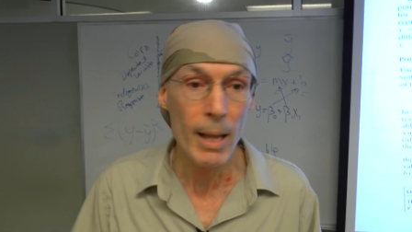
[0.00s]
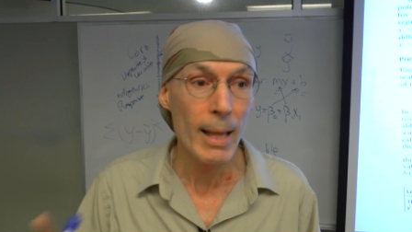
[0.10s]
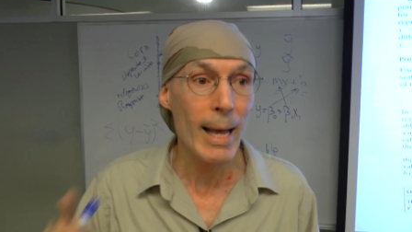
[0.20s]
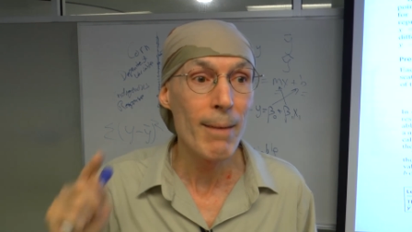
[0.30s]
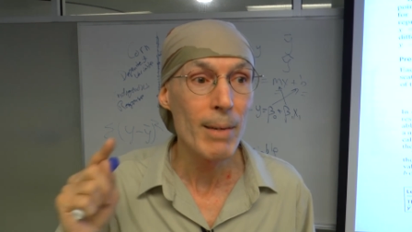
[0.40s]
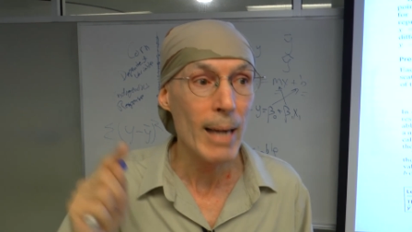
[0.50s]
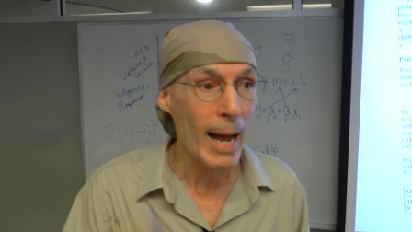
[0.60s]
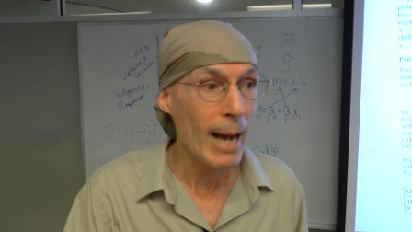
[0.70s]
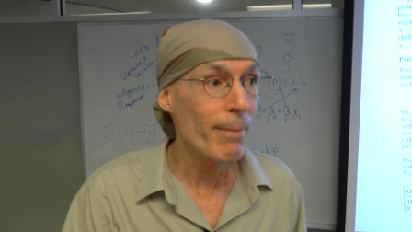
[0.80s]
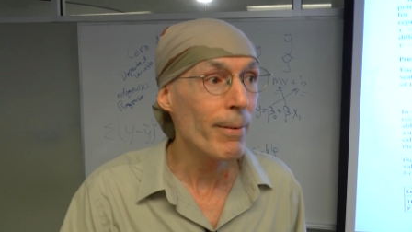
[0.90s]
they have an
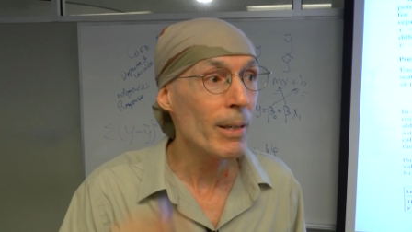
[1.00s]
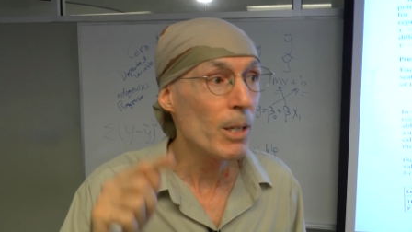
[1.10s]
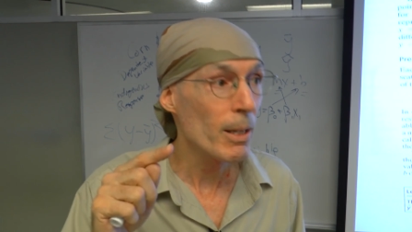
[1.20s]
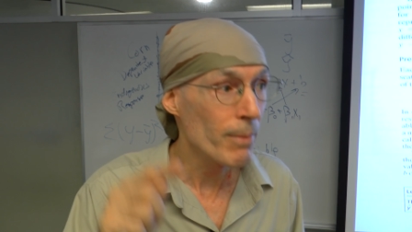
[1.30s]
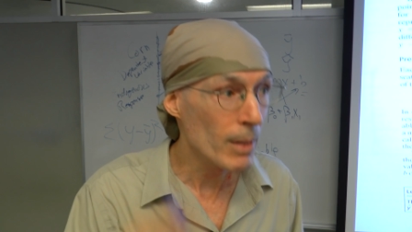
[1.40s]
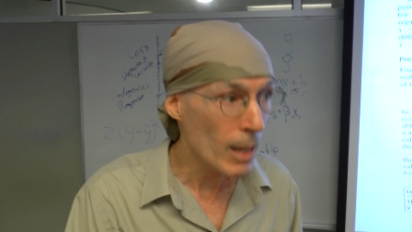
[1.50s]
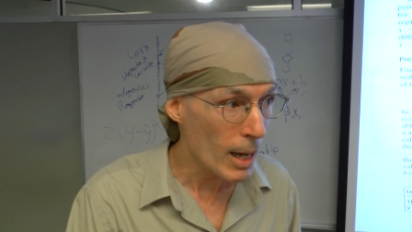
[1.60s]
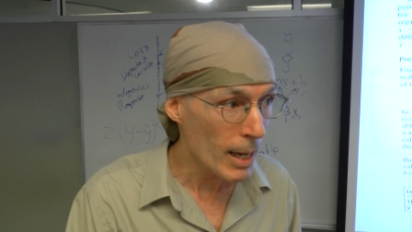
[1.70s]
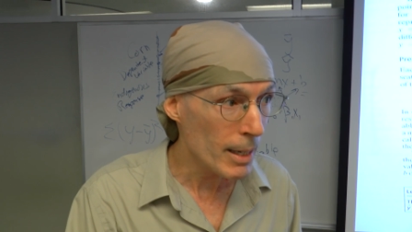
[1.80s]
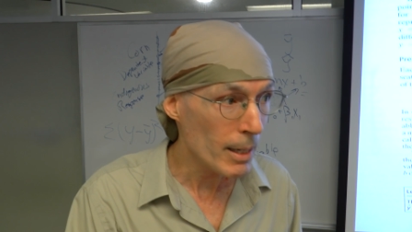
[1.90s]
average of
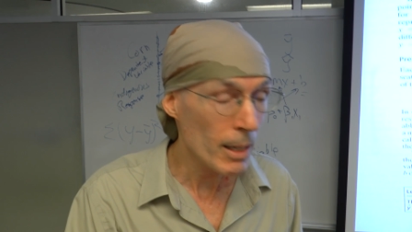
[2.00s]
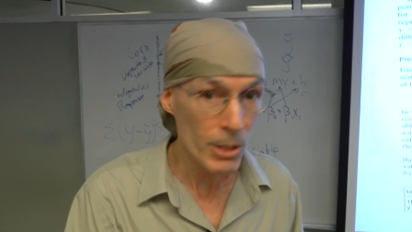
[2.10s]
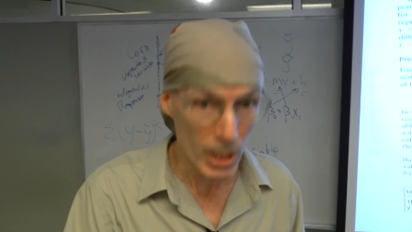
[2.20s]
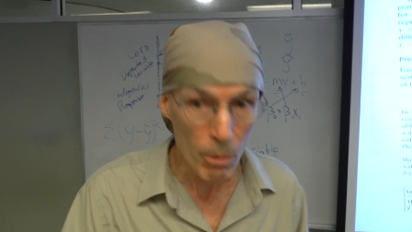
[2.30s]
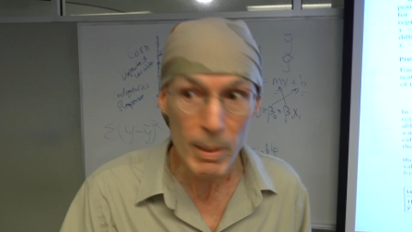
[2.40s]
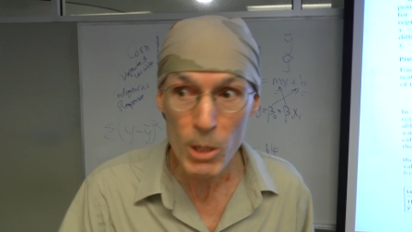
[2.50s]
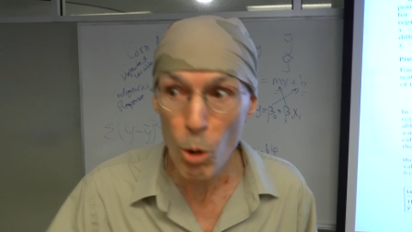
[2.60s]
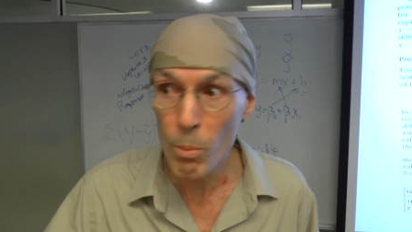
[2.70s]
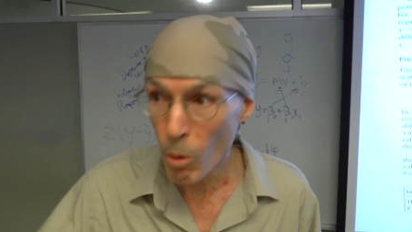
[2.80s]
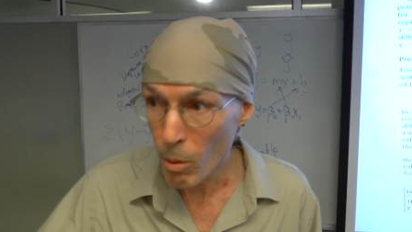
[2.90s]
9, until we
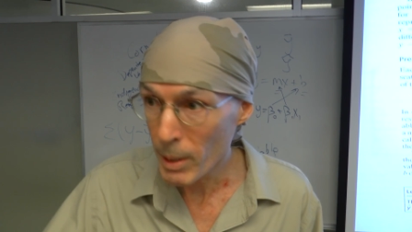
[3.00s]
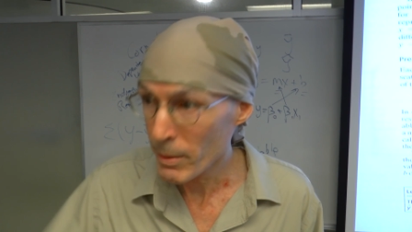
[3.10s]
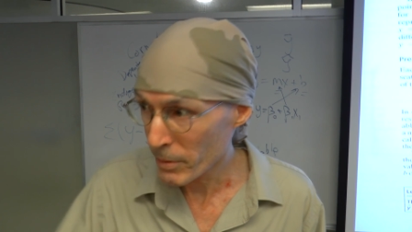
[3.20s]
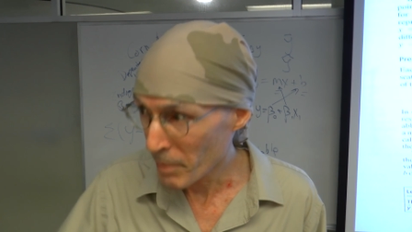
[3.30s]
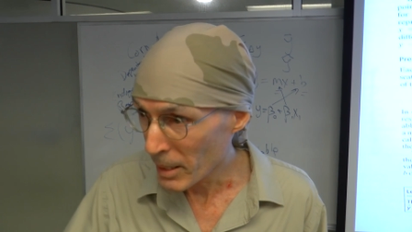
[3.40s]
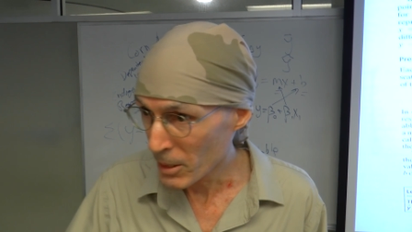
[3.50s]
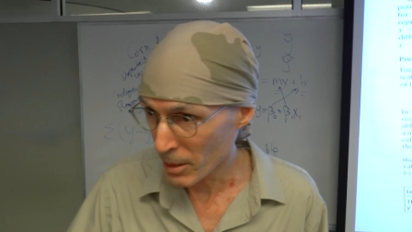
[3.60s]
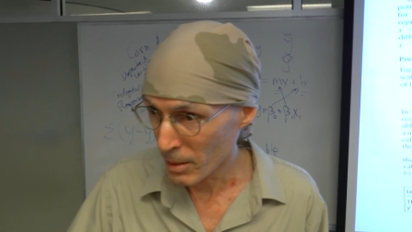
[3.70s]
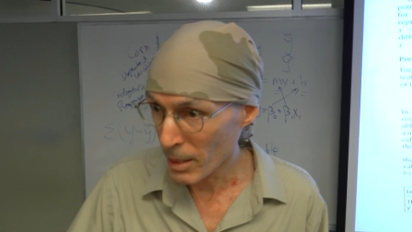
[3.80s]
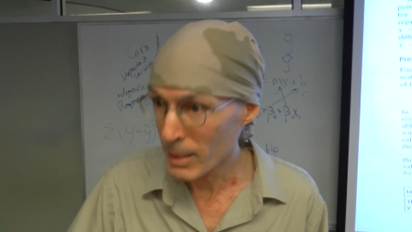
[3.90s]
know more
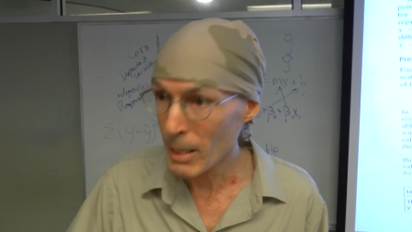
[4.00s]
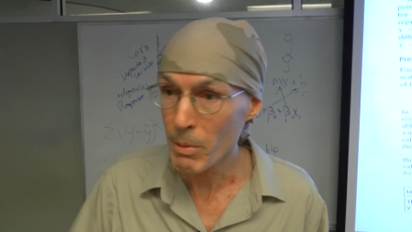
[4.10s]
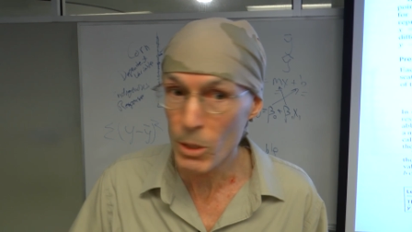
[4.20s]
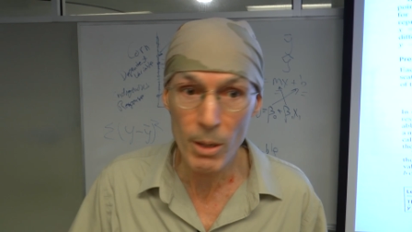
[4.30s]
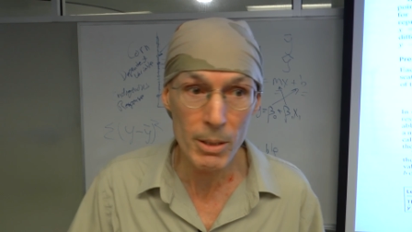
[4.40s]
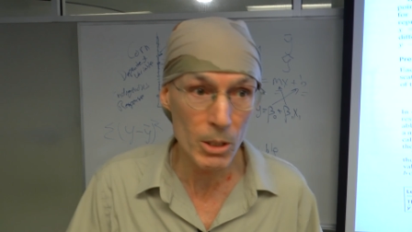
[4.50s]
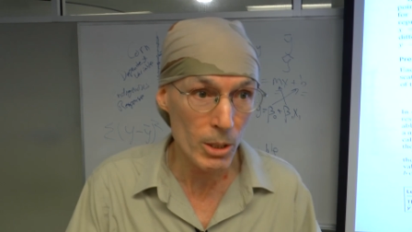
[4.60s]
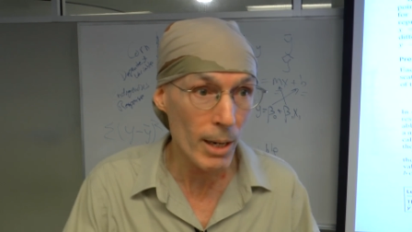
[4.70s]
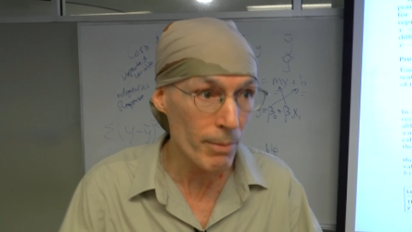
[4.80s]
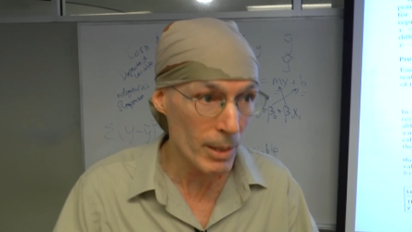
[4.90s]
information, until we start
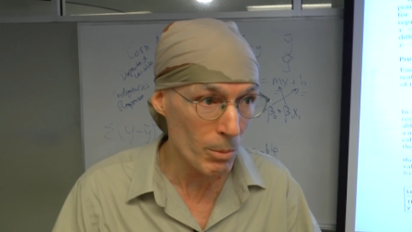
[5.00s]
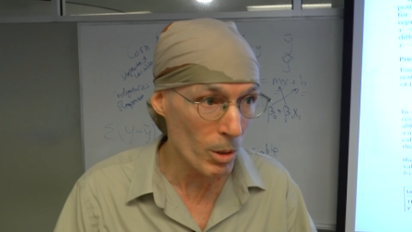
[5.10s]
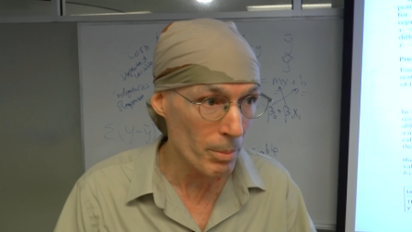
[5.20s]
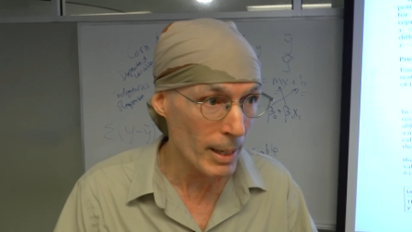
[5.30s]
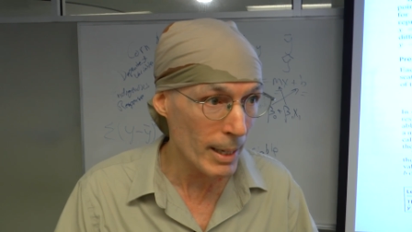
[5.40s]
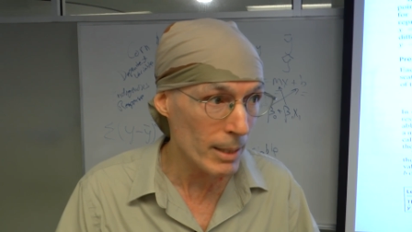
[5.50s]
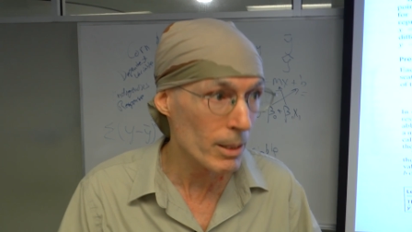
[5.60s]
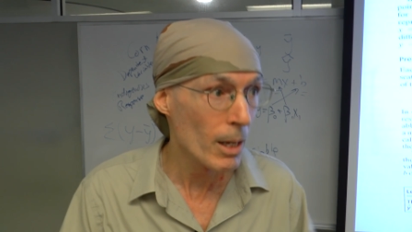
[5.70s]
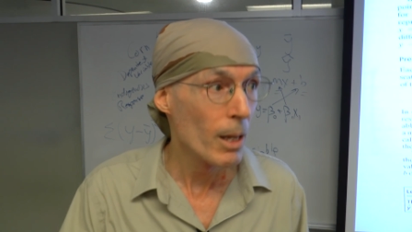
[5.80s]
discovering more planets,